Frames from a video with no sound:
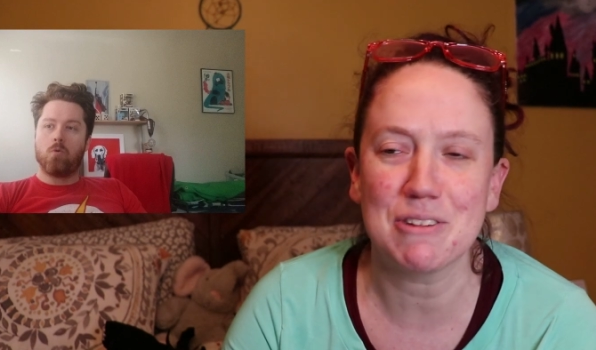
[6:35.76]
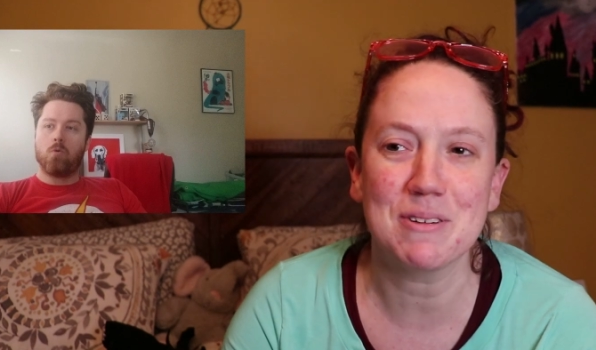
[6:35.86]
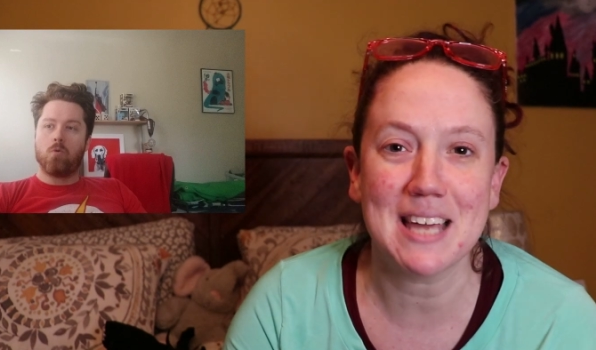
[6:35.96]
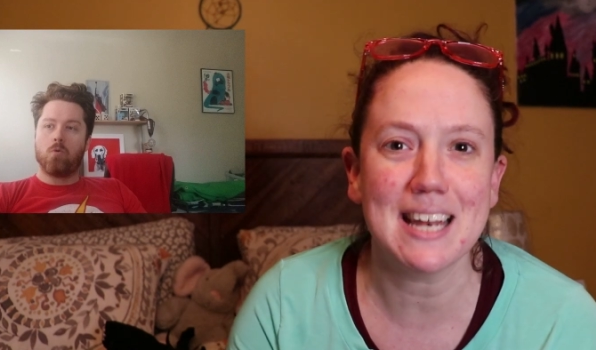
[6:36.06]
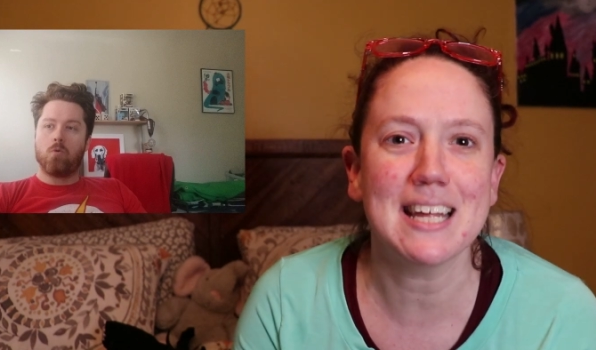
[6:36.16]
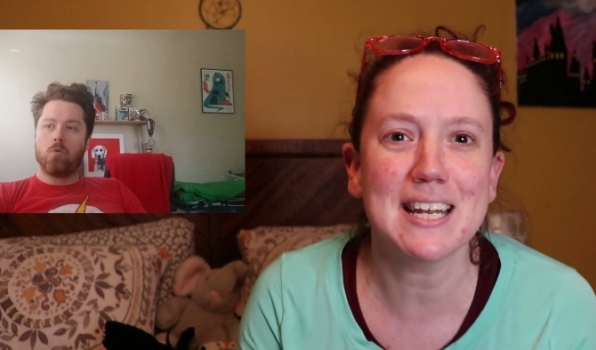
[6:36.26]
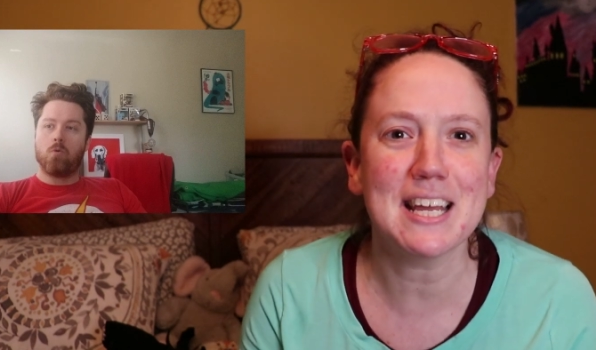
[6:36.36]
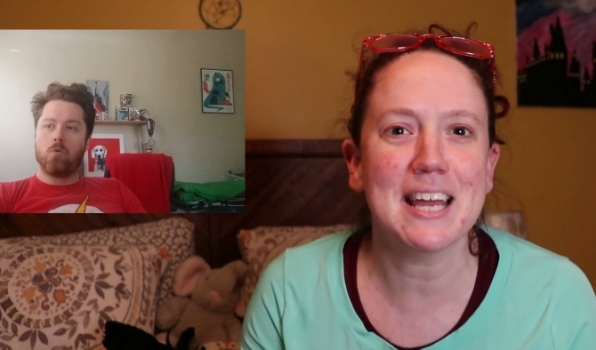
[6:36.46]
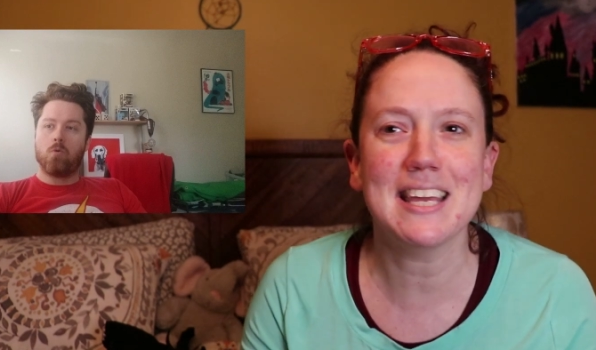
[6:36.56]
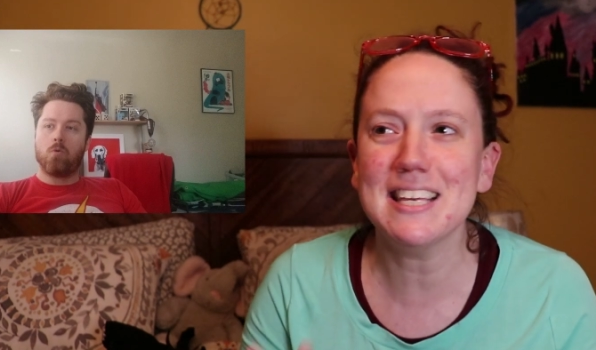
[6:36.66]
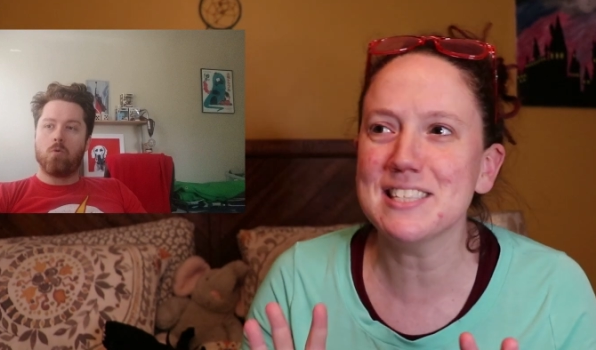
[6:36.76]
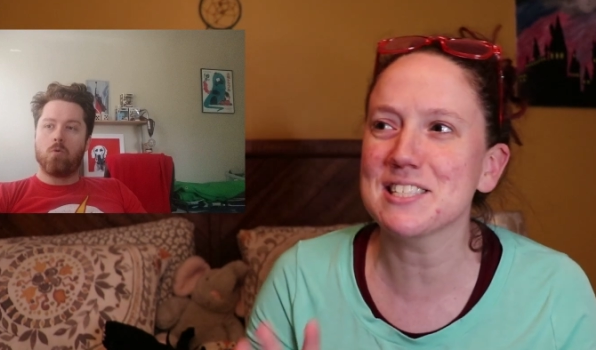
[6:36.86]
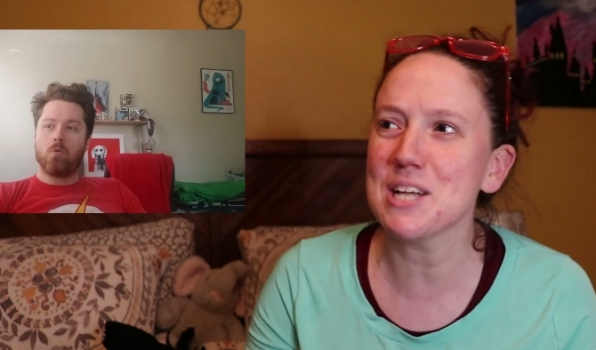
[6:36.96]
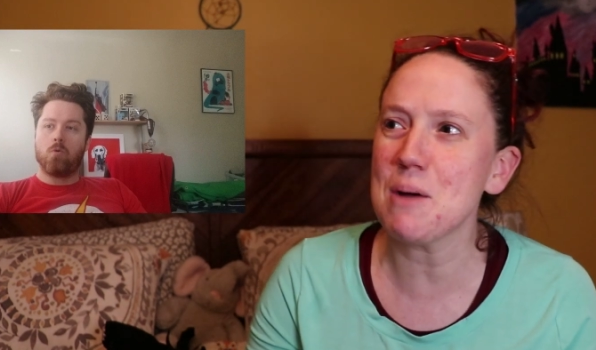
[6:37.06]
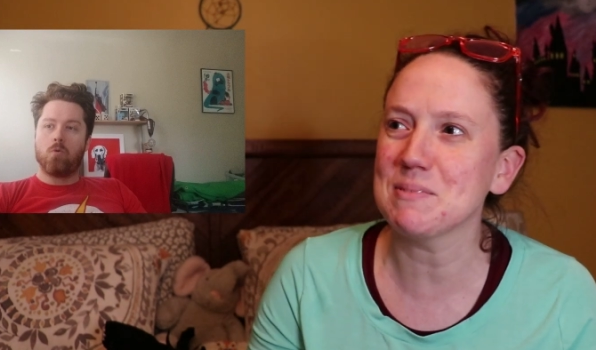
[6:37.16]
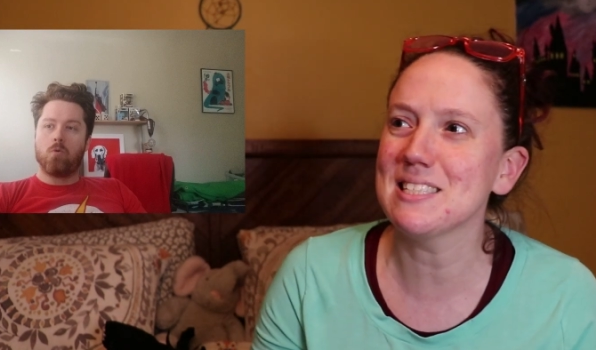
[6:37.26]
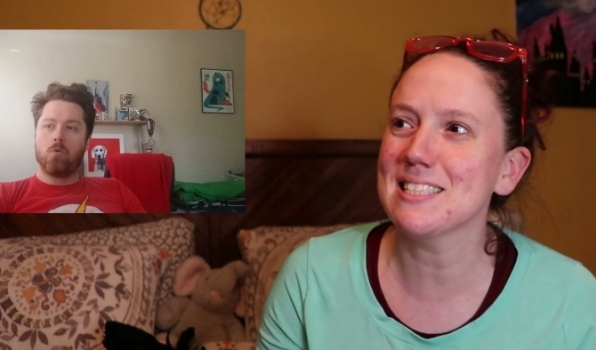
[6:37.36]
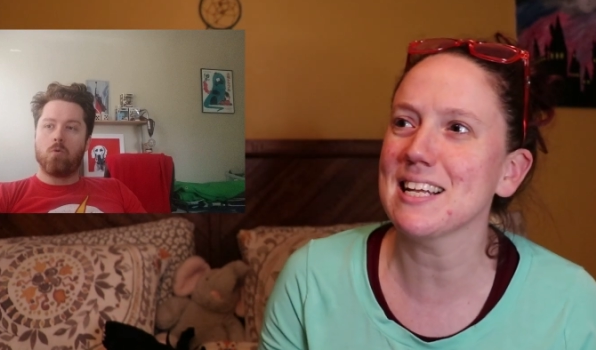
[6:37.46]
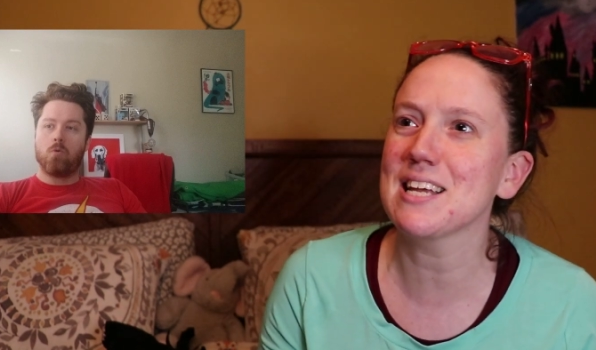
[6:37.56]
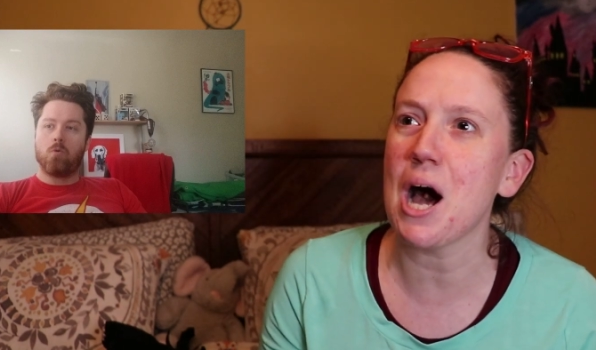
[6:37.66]
Speaker 1: they don't get it. He stopped
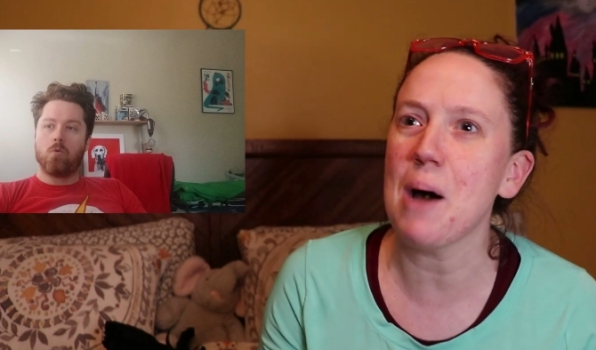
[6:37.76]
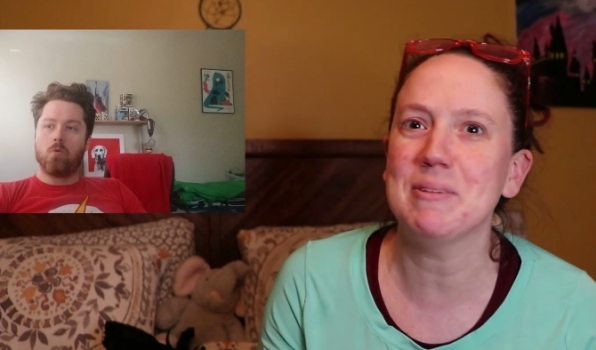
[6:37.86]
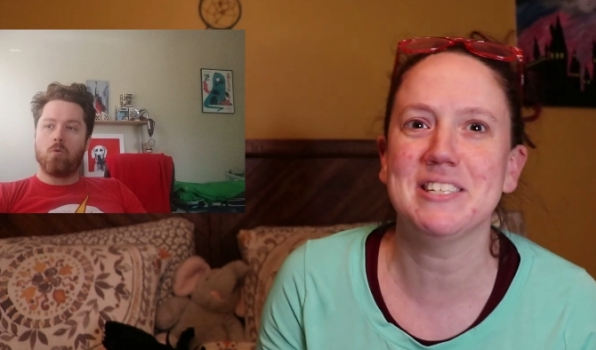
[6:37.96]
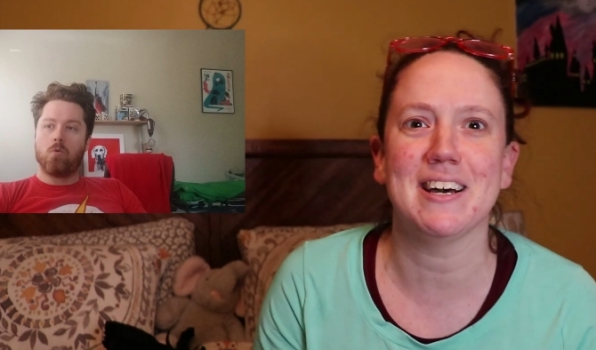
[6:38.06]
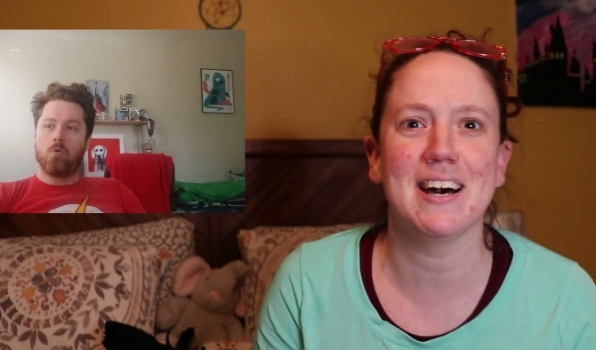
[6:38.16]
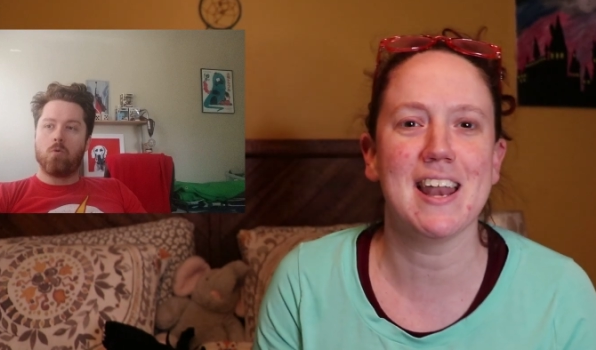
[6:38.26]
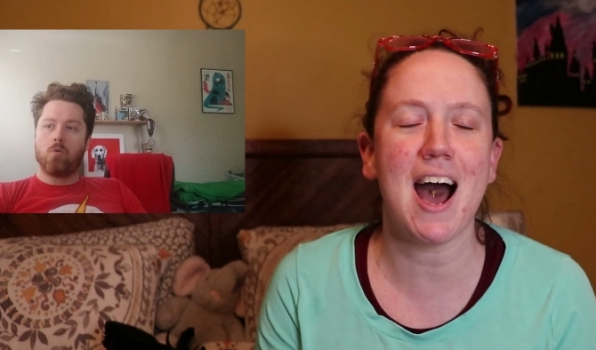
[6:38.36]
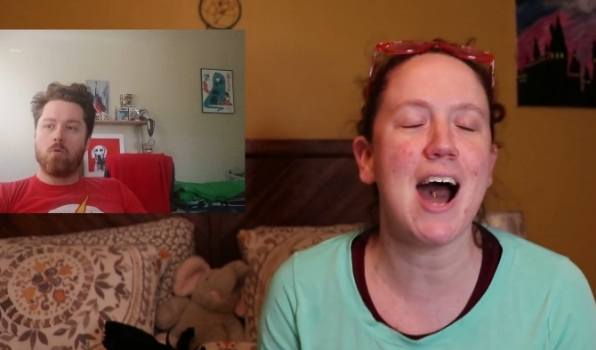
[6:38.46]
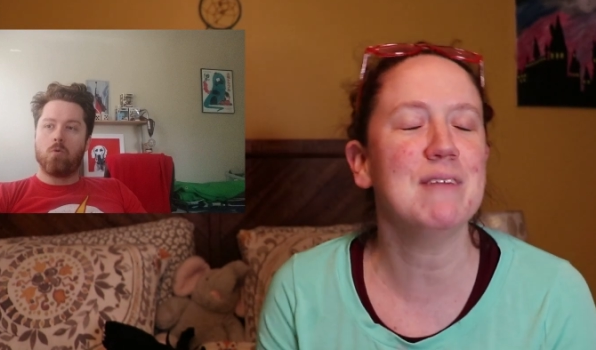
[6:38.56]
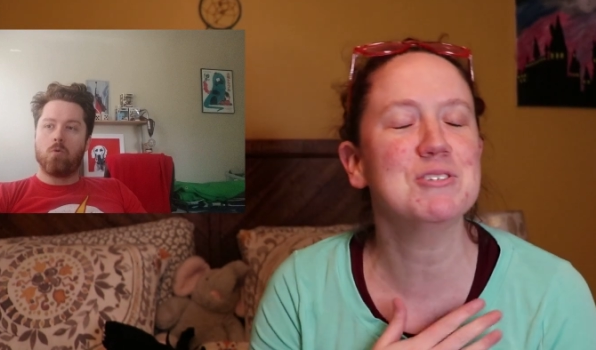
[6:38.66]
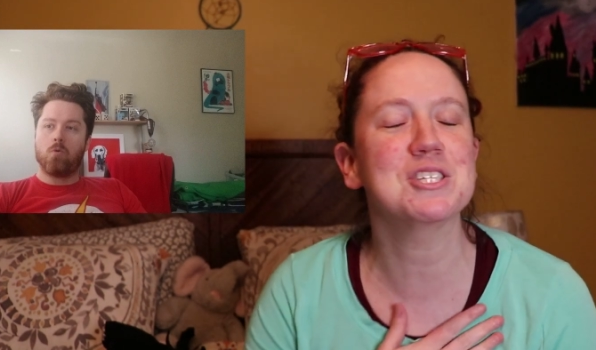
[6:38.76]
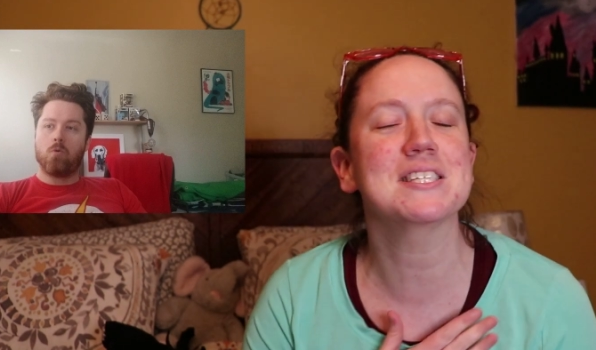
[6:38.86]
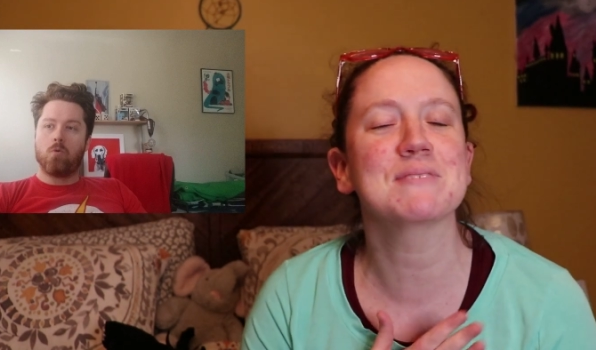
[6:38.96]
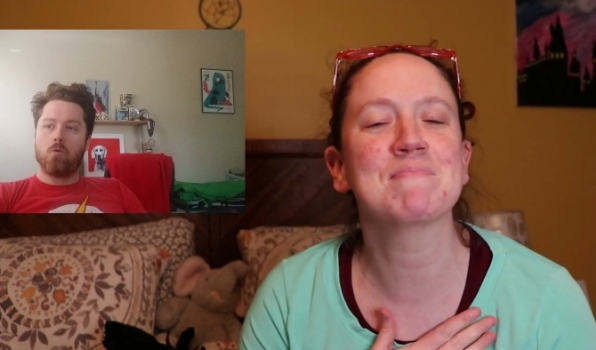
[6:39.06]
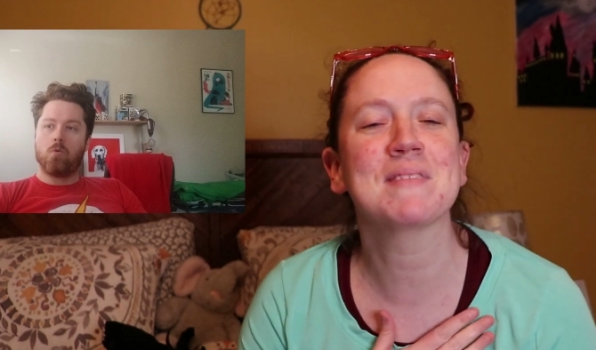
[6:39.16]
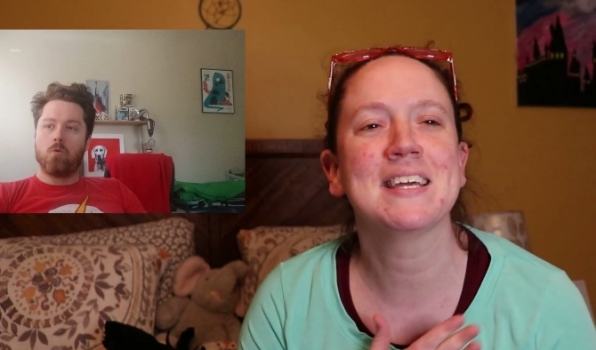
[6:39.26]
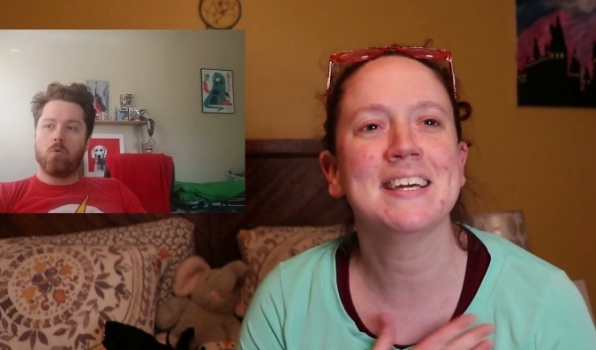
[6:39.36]
and said commandant. I'm just